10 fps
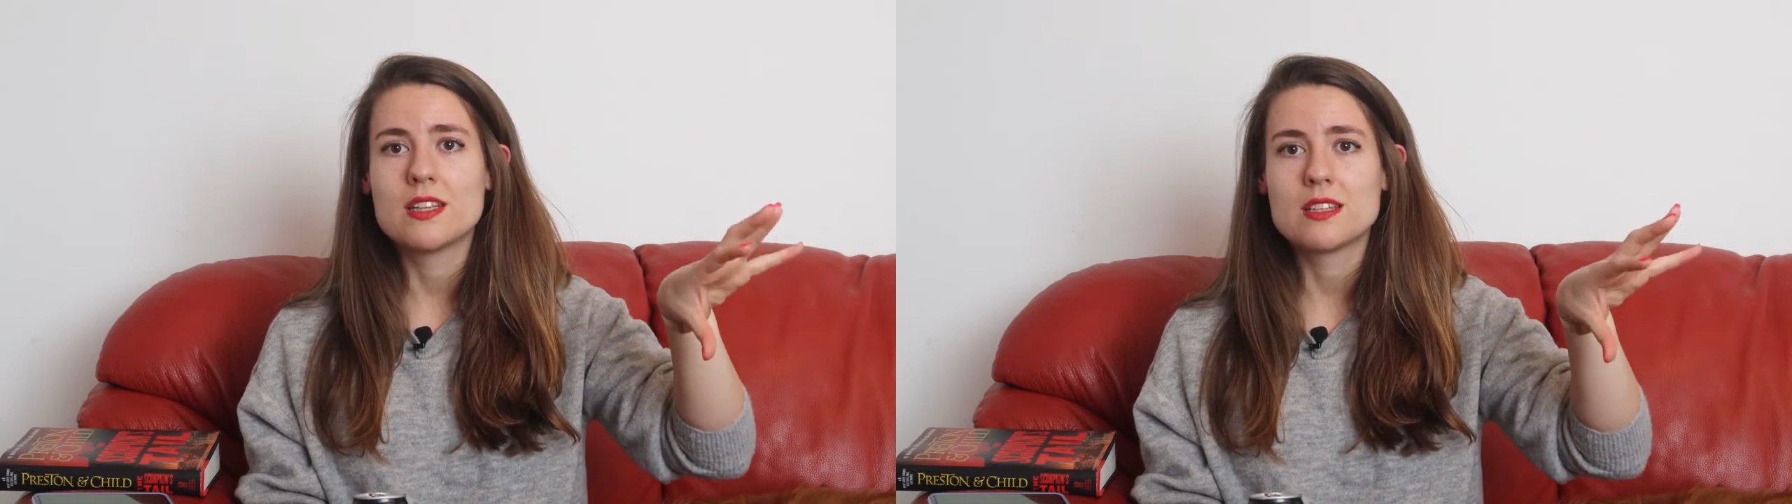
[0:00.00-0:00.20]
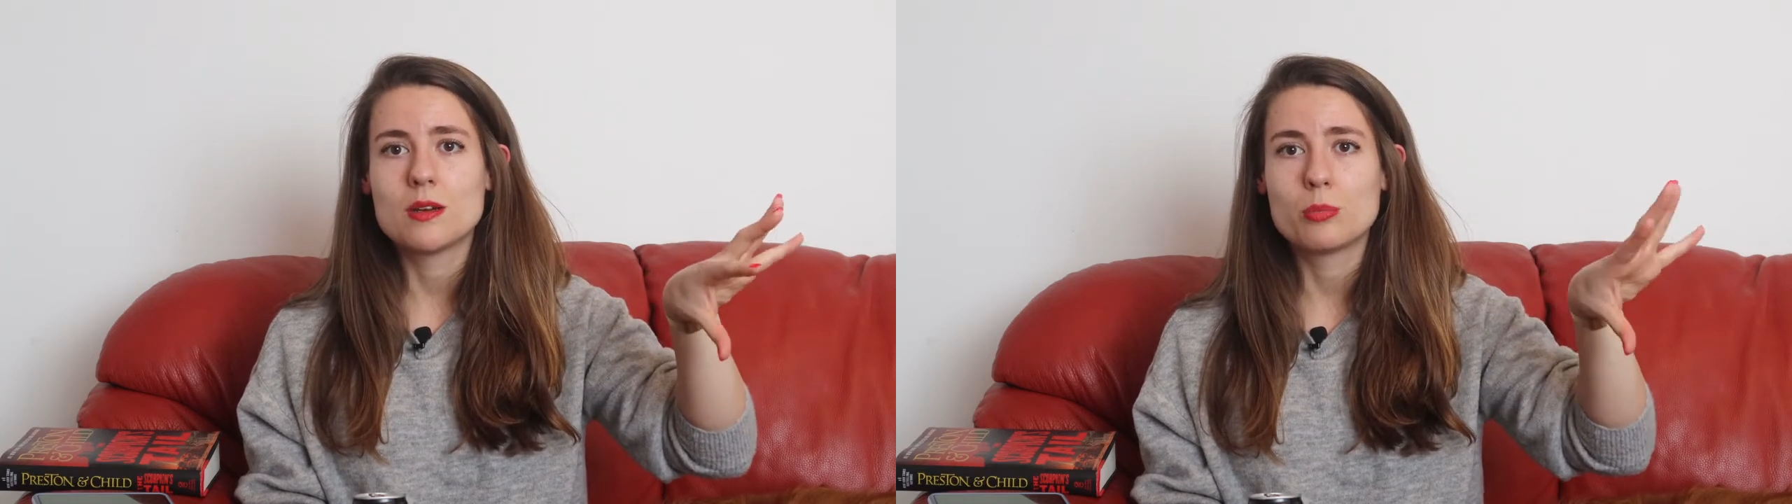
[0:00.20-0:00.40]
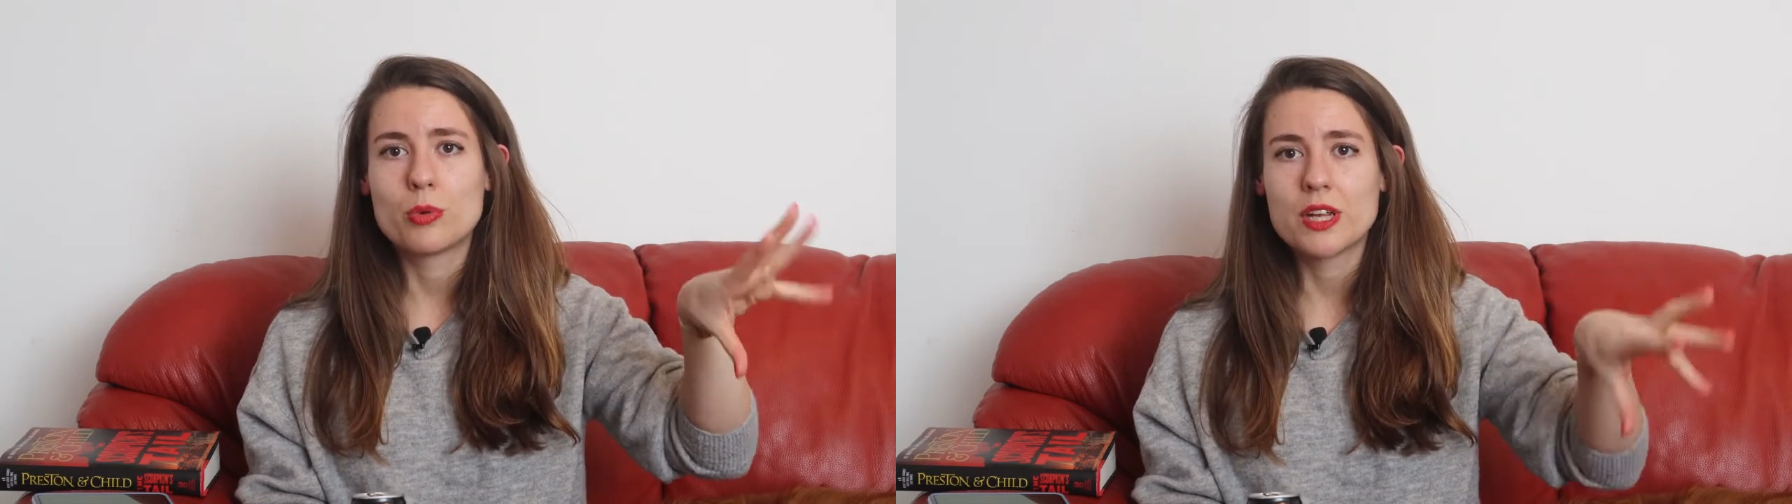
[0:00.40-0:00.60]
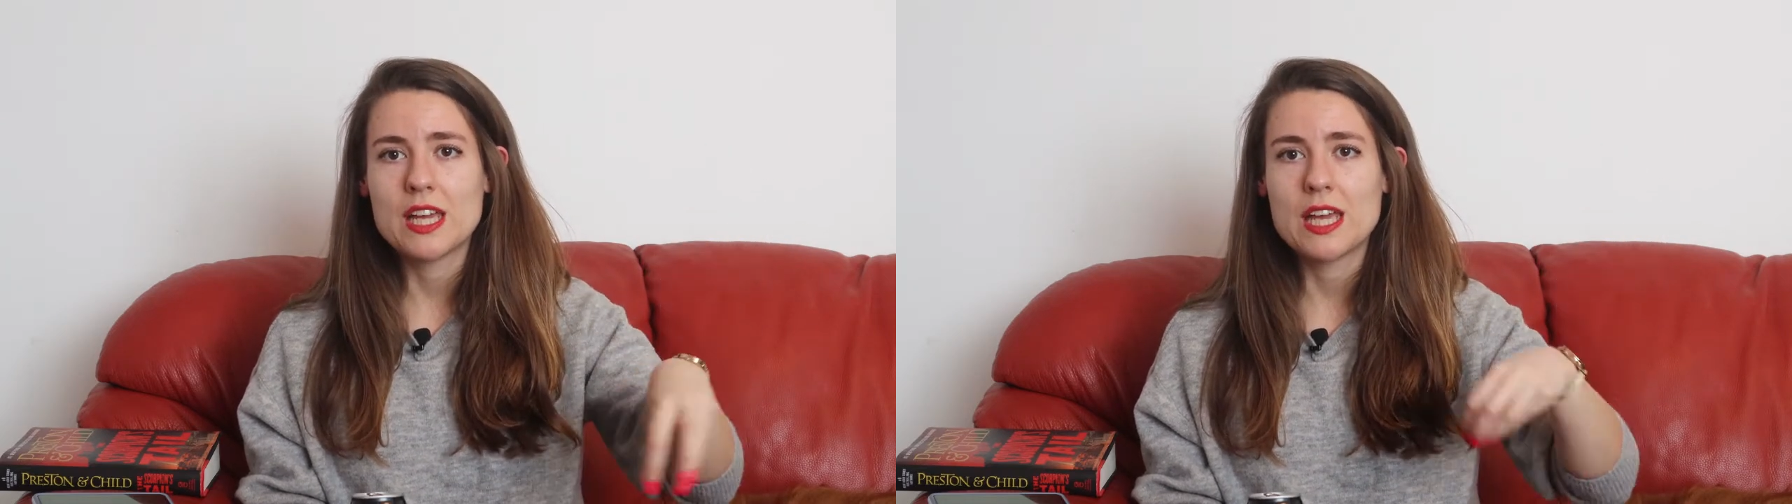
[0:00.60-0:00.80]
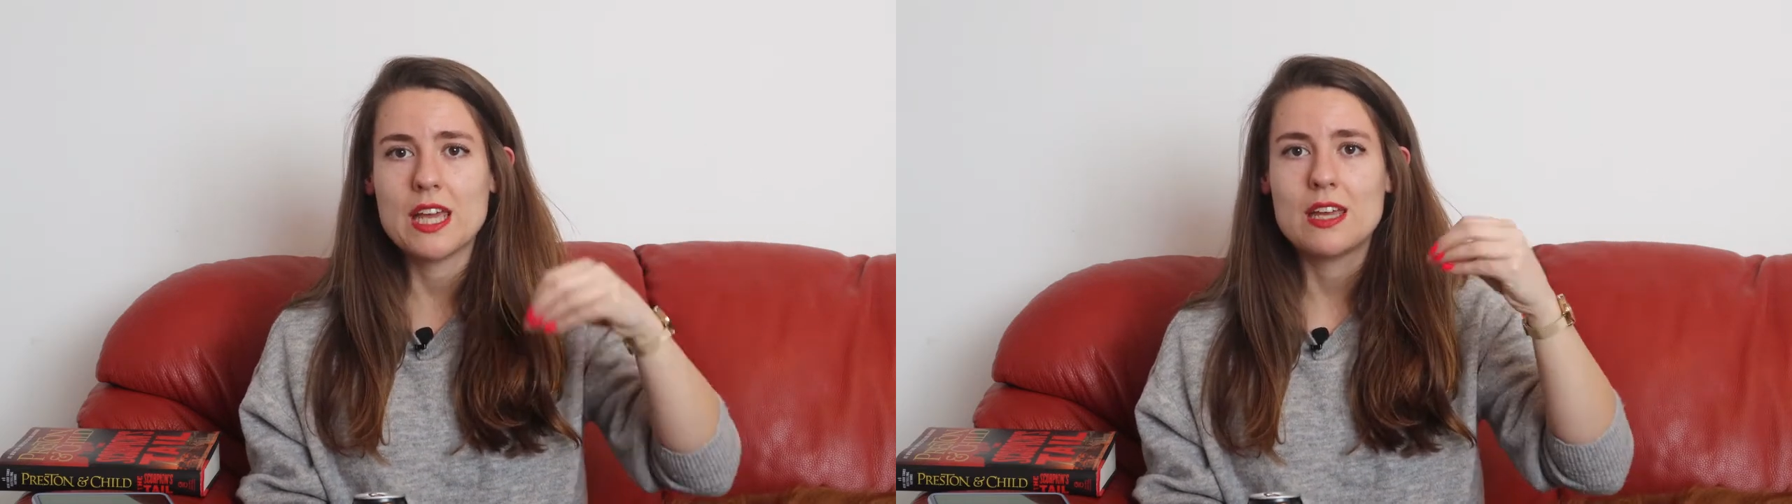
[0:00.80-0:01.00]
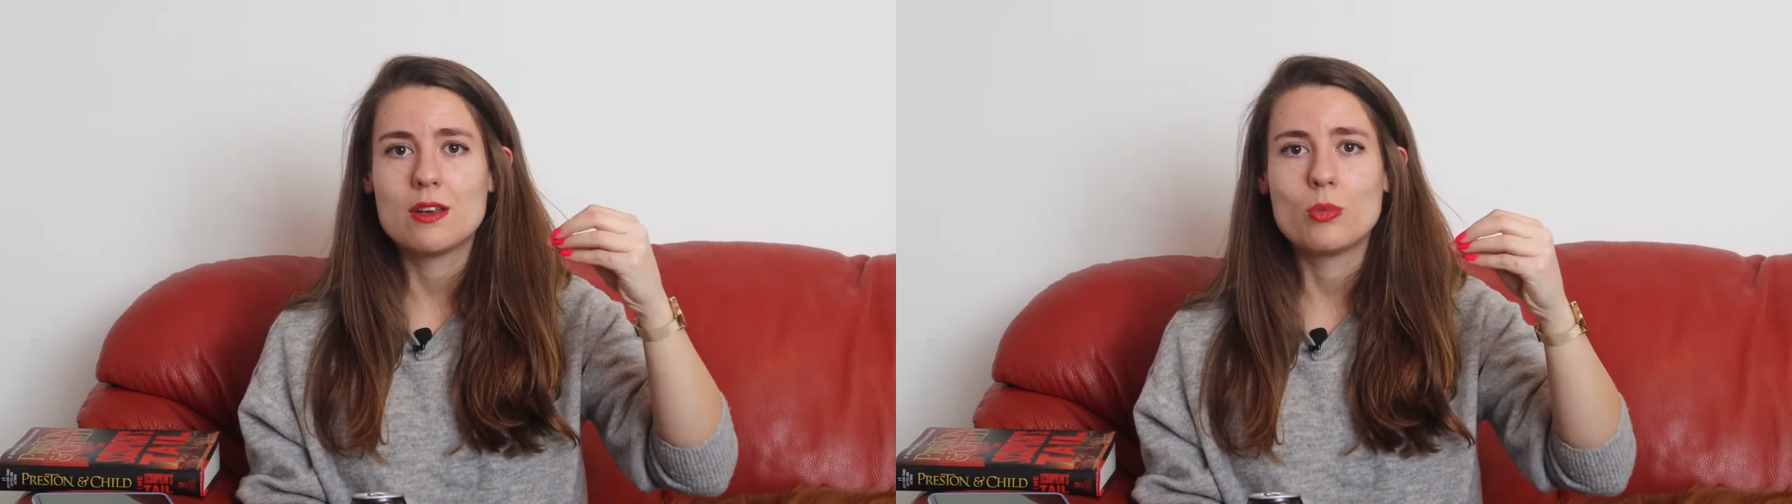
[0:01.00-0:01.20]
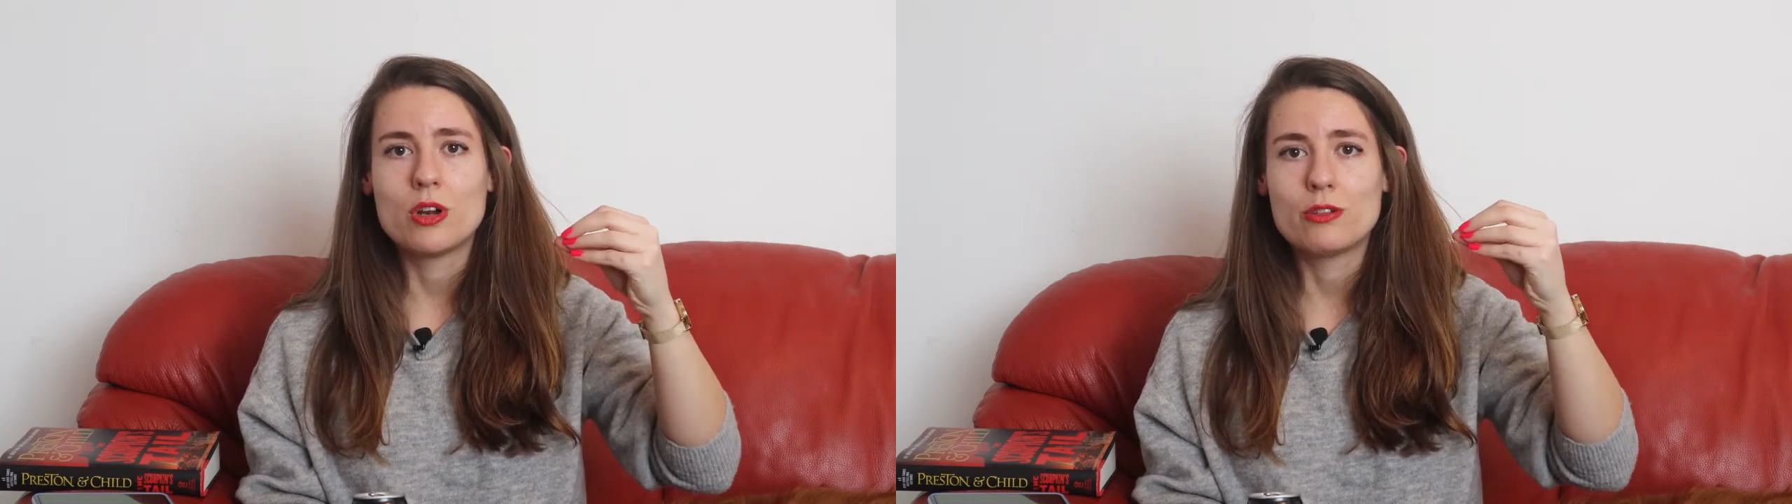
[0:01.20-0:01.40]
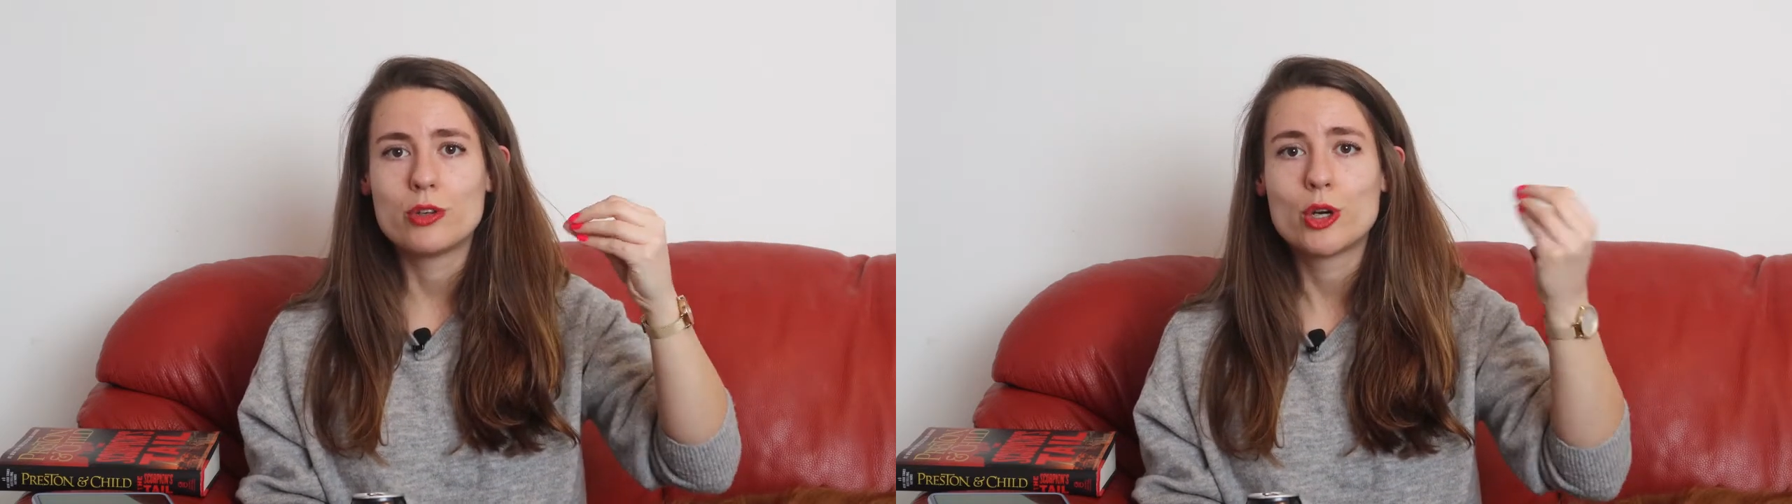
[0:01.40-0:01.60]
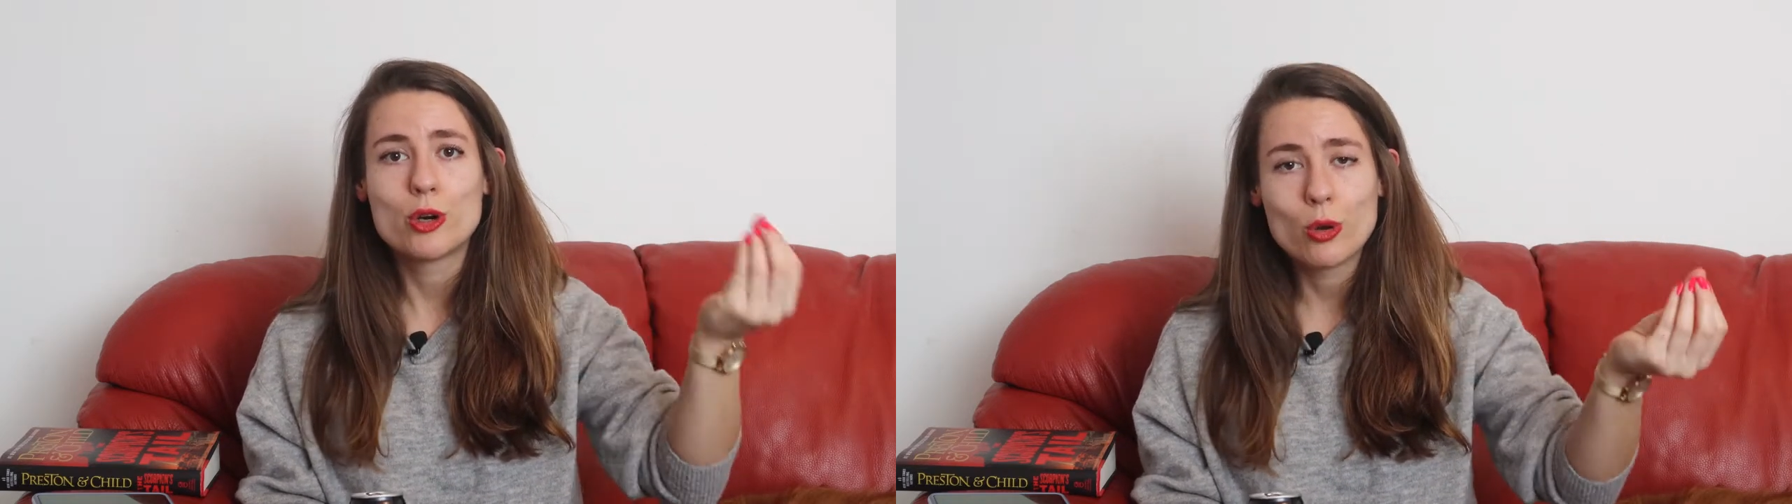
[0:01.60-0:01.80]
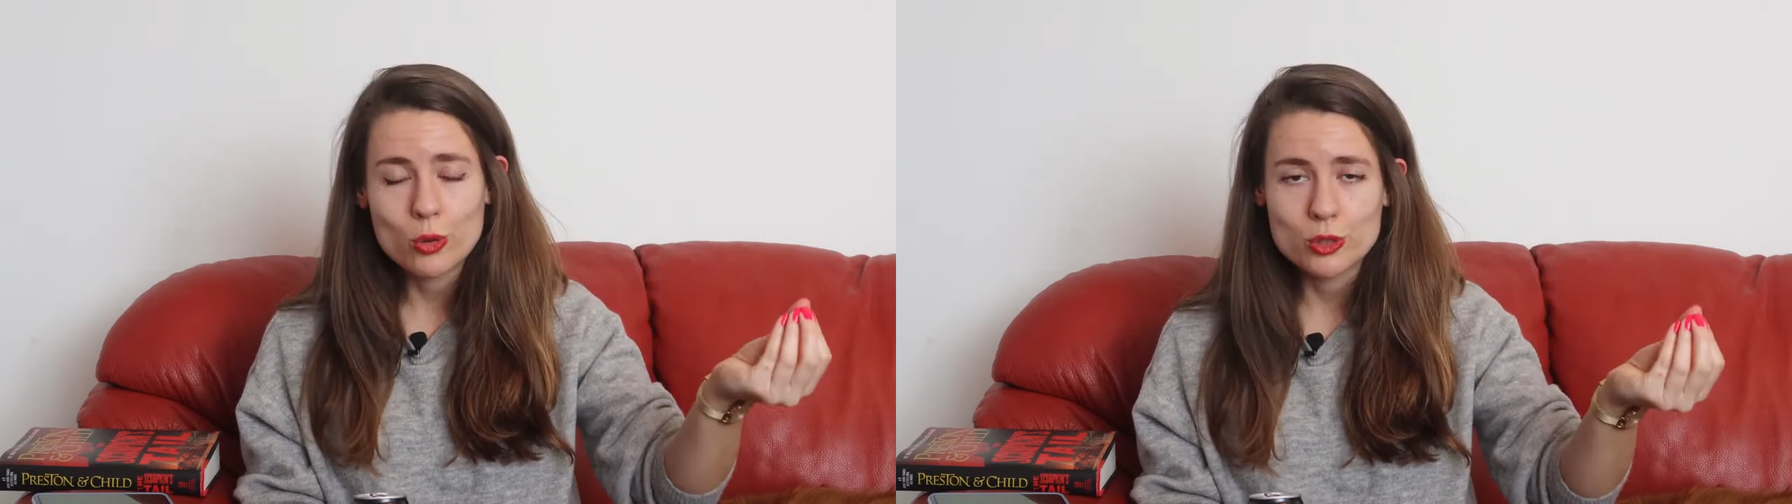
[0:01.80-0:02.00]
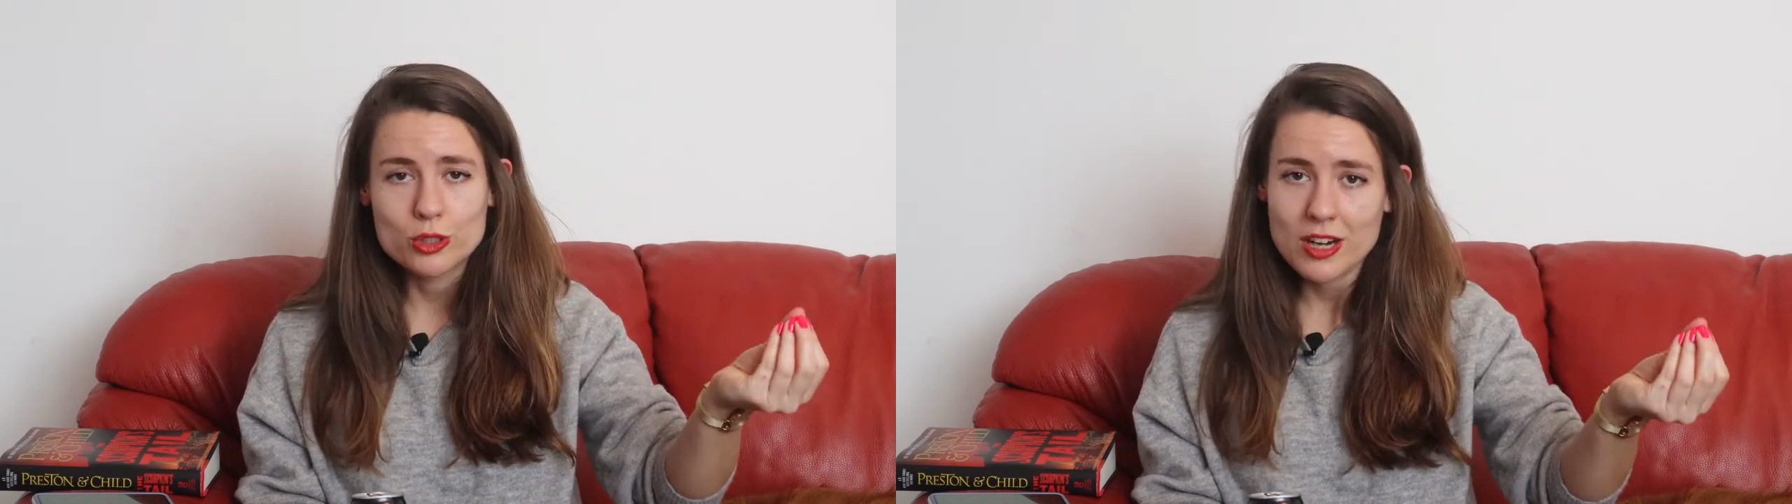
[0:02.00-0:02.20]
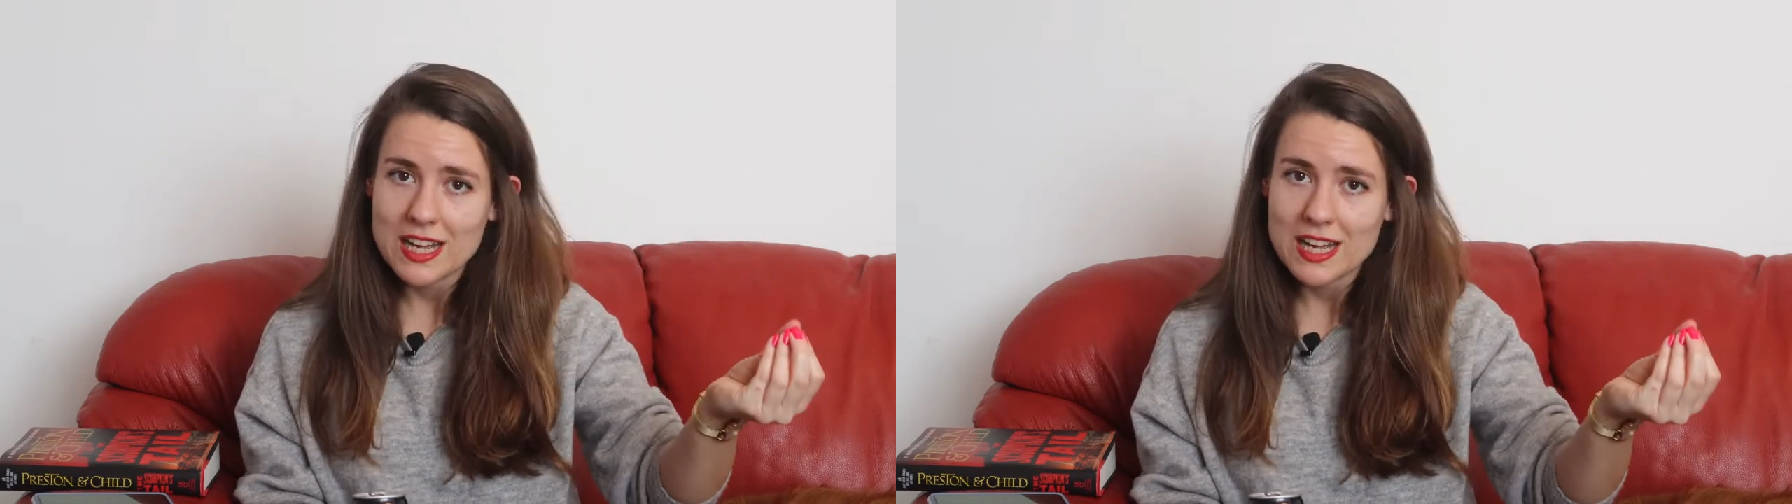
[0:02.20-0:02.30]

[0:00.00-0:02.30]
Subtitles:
ends up bringing in one of her old